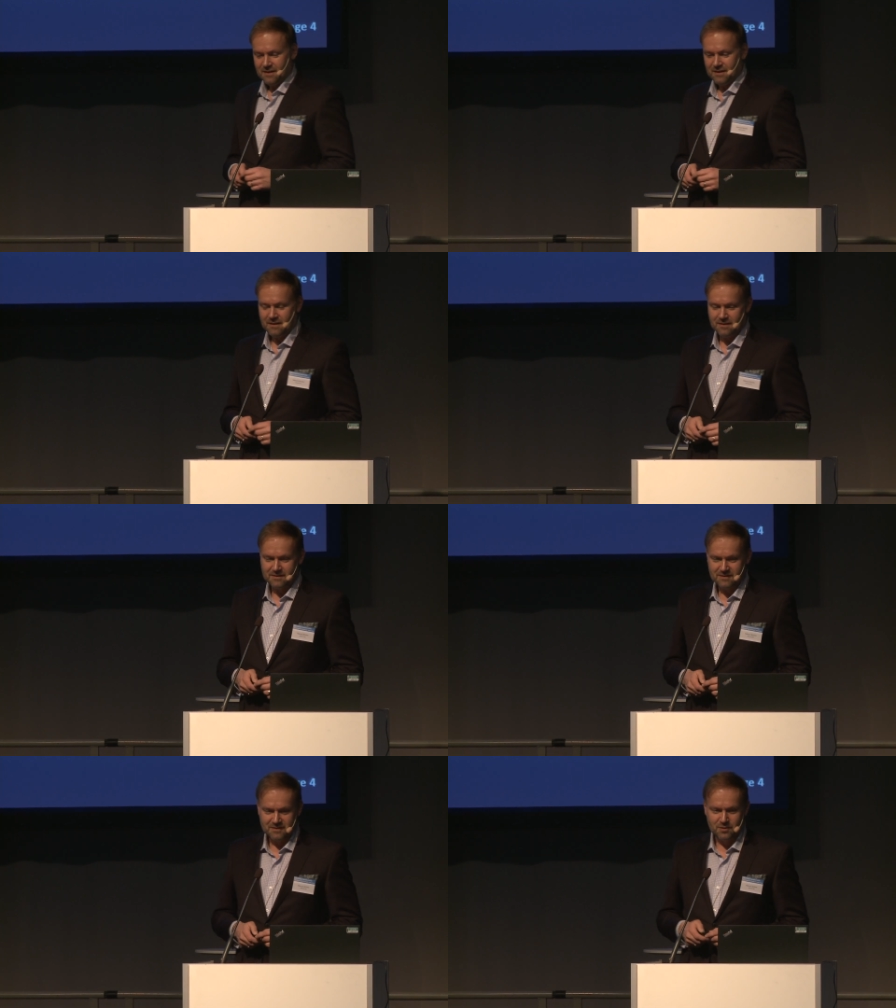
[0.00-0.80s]
uh,
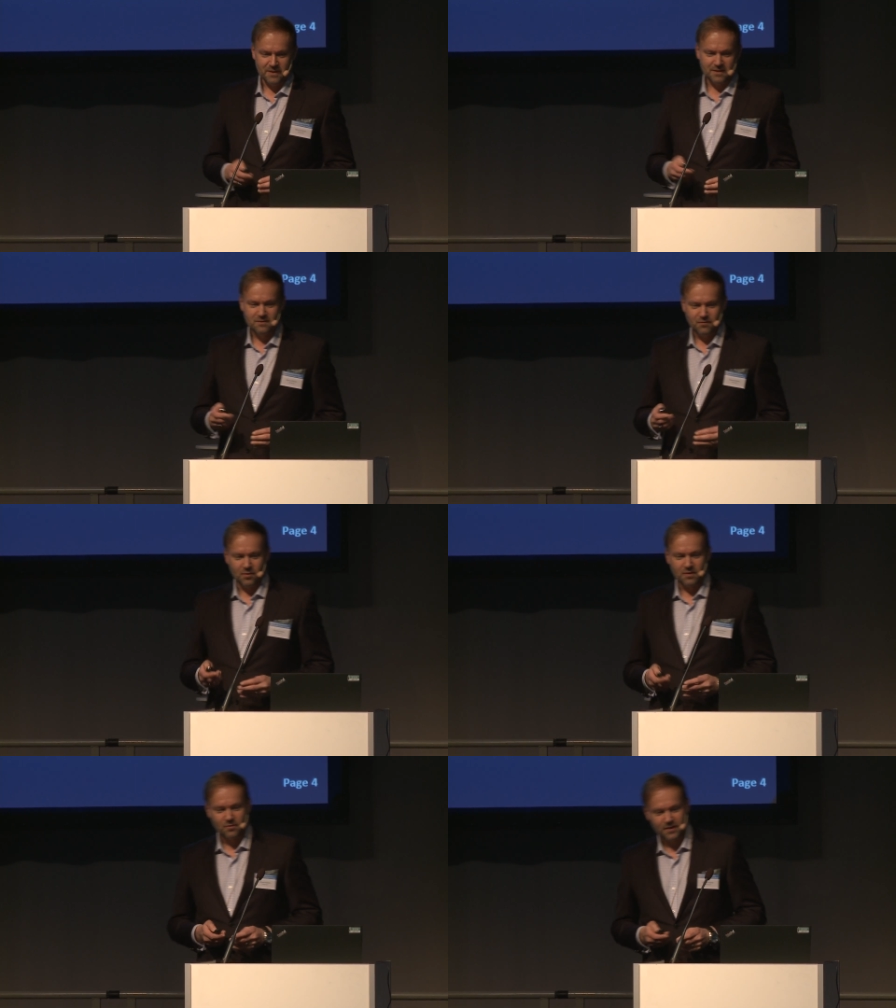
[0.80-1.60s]
quest
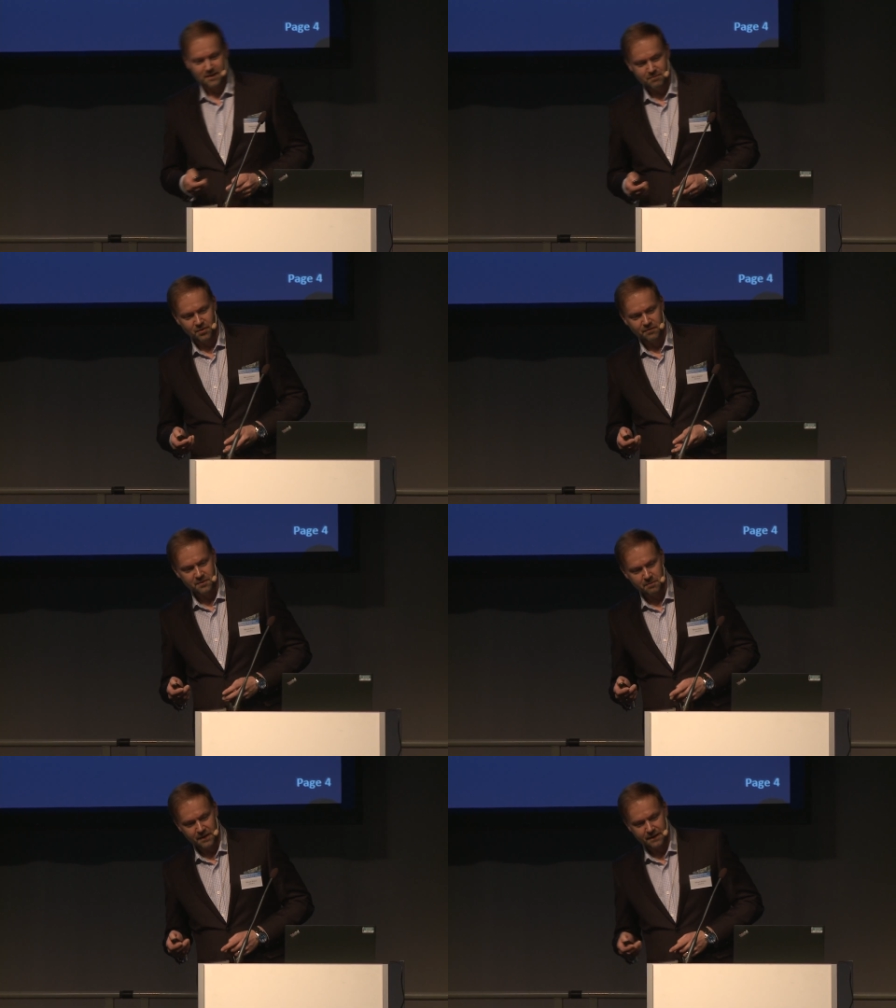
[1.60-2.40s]
for green
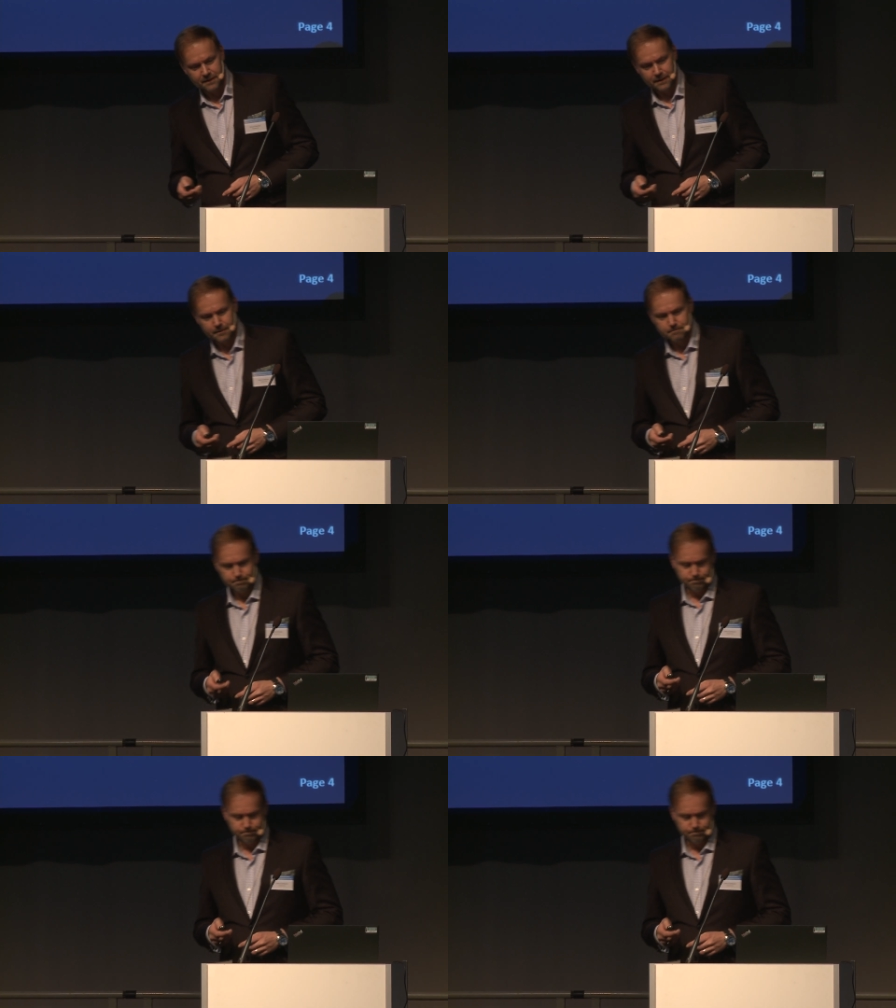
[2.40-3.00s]
profitability.